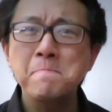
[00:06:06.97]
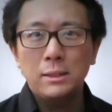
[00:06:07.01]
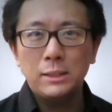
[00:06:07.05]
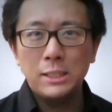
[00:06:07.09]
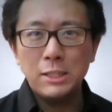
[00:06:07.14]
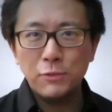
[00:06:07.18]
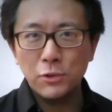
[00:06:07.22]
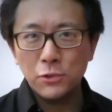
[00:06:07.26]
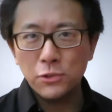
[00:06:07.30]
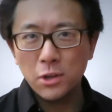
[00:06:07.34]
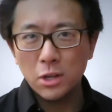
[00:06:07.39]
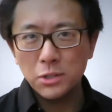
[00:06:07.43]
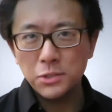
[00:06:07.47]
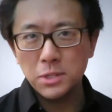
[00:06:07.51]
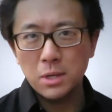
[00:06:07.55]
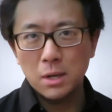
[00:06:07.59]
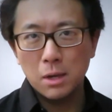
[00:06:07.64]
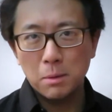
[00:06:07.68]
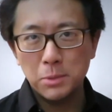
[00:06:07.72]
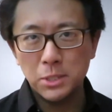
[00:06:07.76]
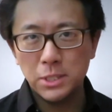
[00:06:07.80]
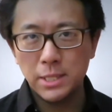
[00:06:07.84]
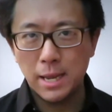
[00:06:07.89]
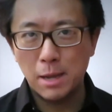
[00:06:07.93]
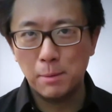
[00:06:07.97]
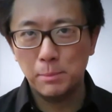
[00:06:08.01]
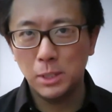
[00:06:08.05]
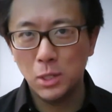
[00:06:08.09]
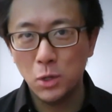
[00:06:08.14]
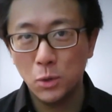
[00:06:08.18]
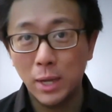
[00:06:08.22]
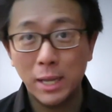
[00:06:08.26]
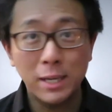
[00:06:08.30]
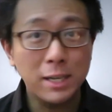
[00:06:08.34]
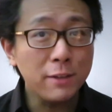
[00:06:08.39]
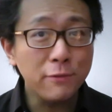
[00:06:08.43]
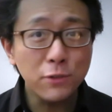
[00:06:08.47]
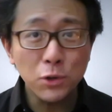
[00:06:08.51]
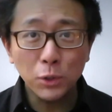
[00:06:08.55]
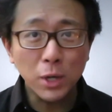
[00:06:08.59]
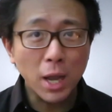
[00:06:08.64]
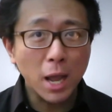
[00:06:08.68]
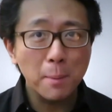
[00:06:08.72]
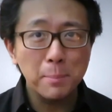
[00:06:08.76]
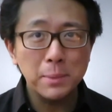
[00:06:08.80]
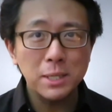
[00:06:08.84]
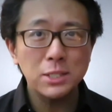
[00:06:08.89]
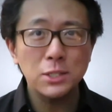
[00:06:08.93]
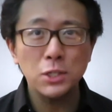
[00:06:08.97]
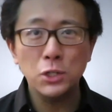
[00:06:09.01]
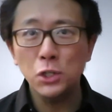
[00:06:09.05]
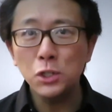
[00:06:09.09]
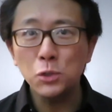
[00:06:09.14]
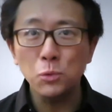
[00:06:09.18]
Leave your thoughts and comments down below, and if your comment is a good